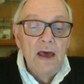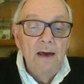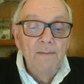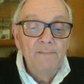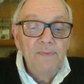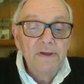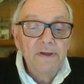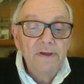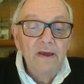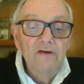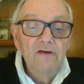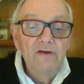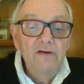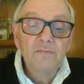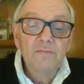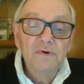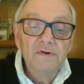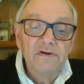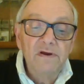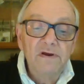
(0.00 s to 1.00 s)

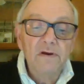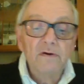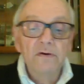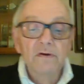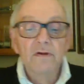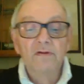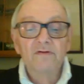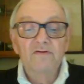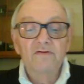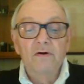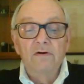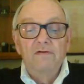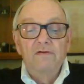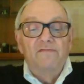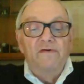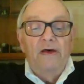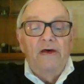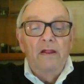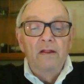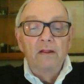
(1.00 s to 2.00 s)
Application materials are
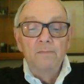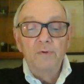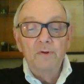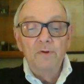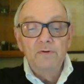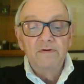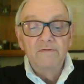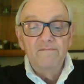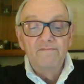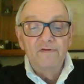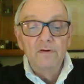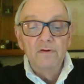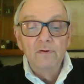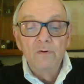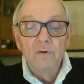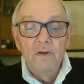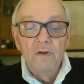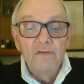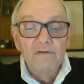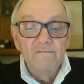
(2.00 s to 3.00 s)
available to
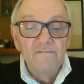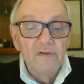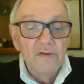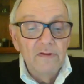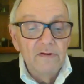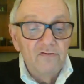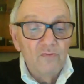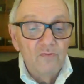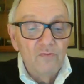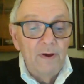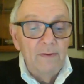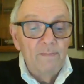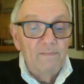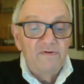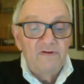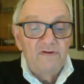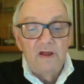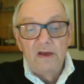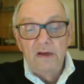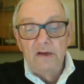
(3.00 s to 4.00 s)
view on the village
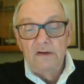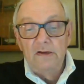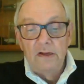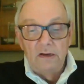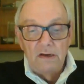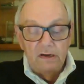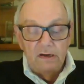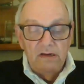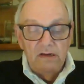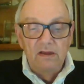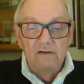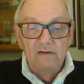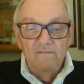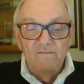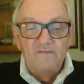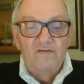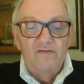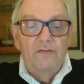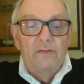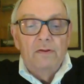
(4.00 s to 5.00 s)
website, and it
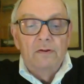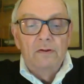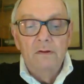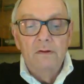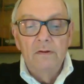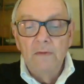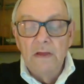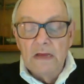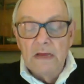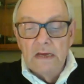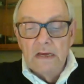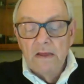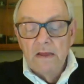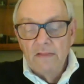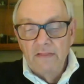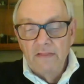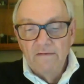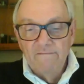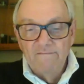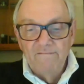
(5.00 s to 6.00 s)
gives the
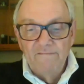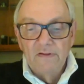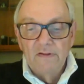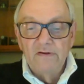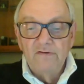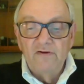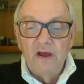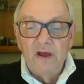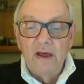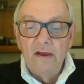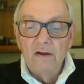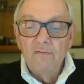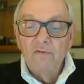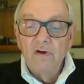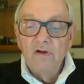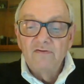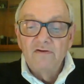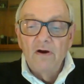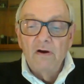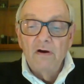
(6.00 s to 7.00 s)
village
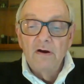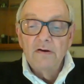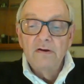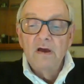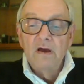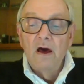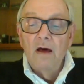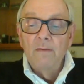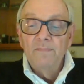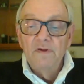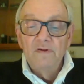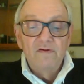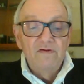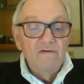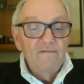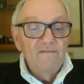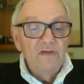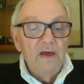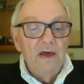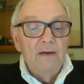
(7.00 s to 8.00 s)
address. Hard
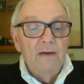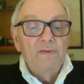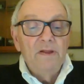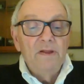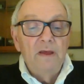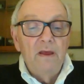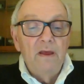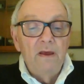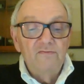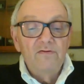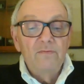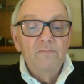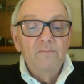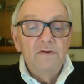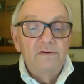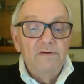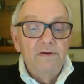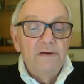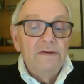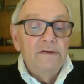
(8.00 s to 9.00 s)
copies of the application
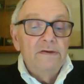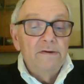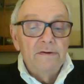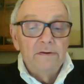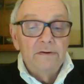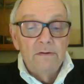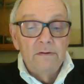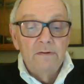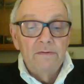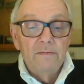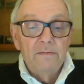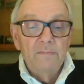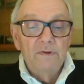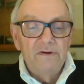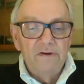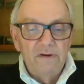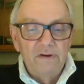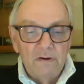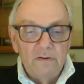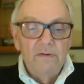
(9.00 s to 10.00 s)

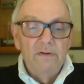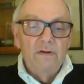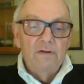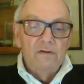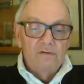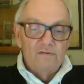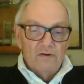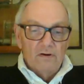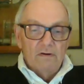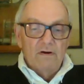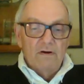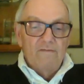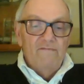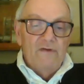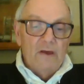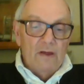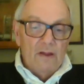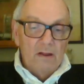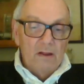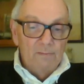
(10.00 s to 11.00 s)
materials are
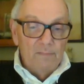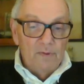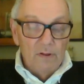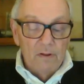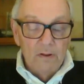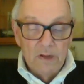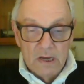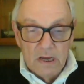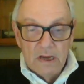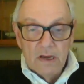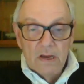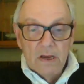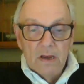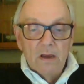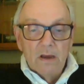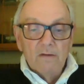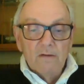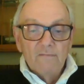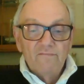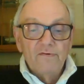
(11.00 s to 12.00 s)
available
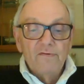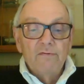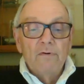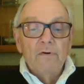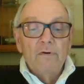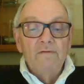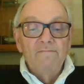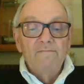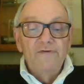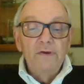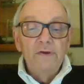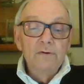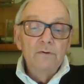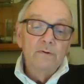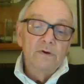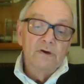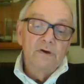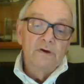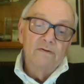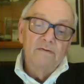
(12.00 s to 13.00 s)
for
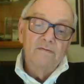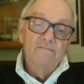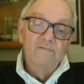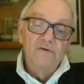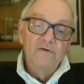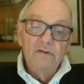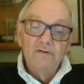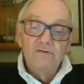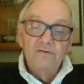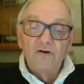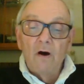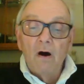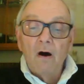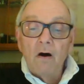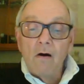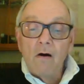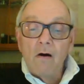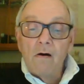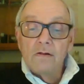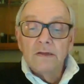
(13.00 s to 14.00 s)
review in Village
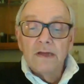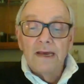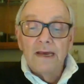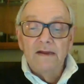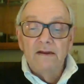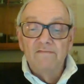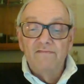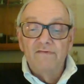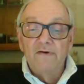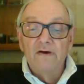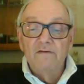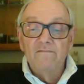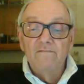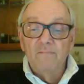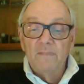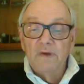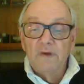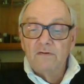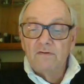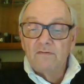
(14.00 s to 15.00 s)
Hall,
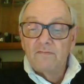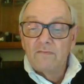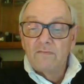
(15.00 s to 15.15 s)
85 Main